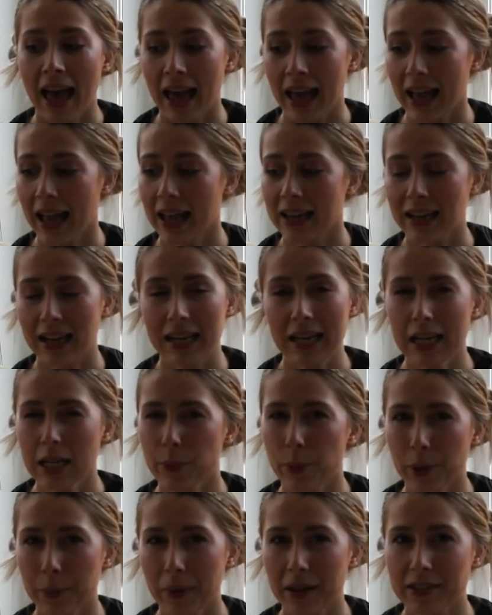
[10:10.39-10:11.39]
and I need to
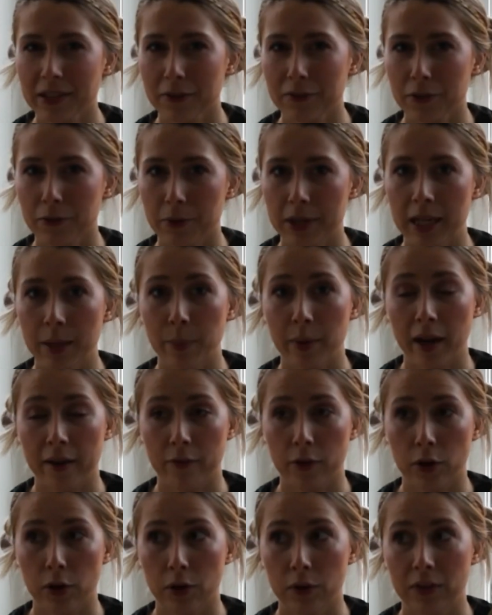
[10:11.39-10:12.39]
bring myself to read it, but I've
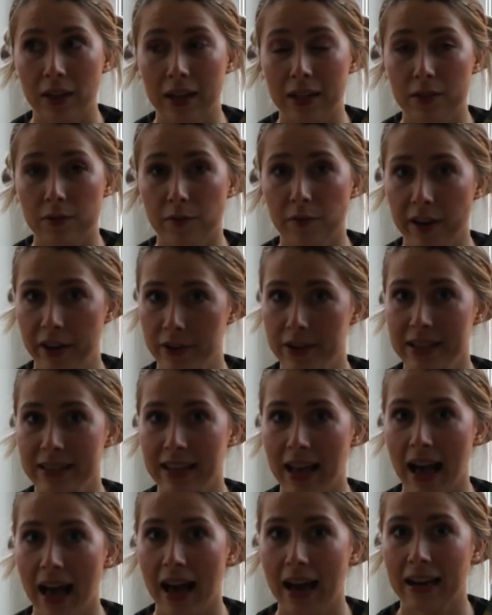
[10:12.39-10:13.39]
heard that it's very
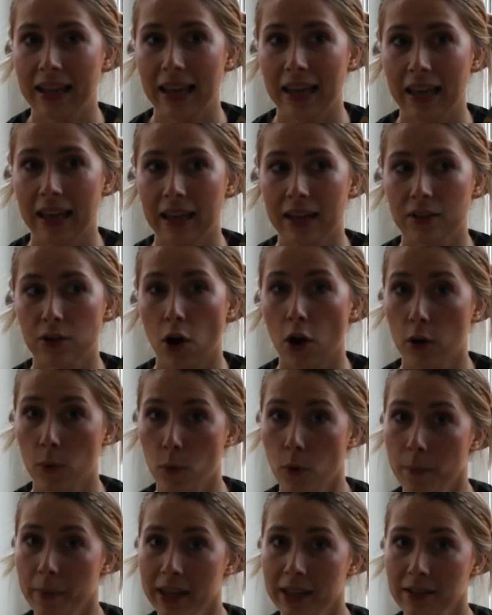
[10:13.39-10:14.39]
sad and
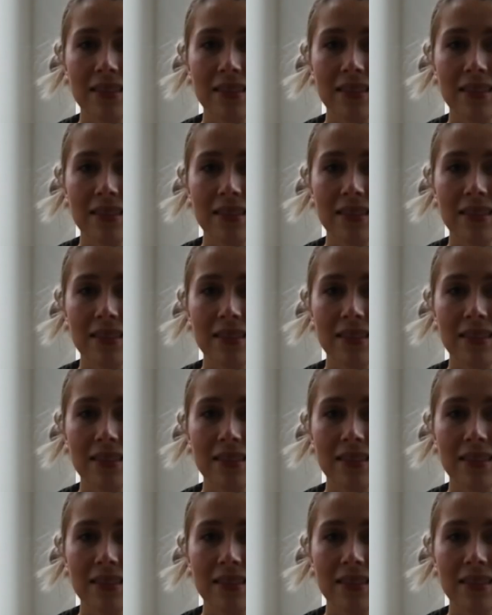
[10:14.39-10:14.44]
heartwarming.